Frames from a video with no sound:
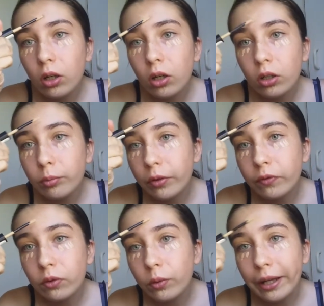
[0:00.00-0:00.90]
on my
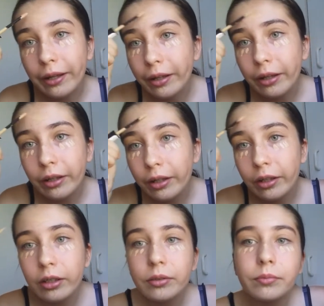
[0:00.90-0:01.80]

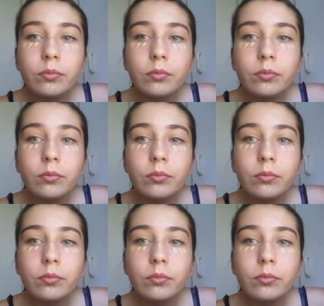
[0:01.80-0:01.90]
forehead,